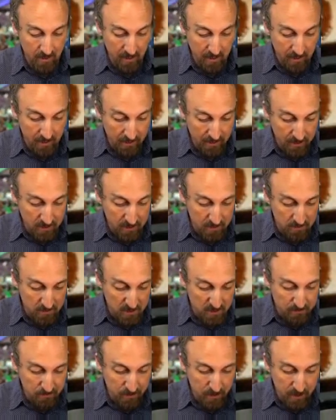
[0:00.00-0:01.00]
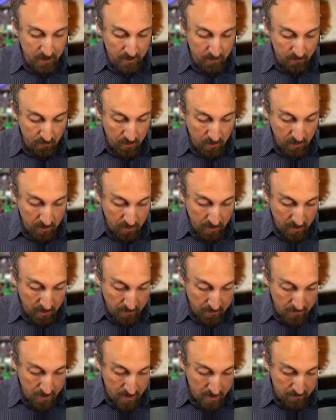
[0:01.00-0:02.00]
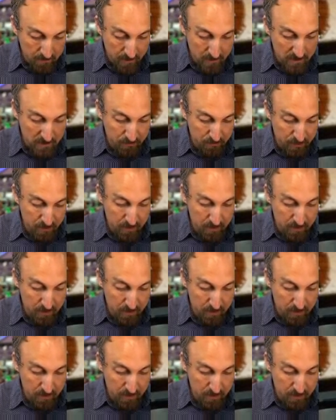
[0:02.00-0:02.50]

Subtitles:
And there's some split, what look like might be split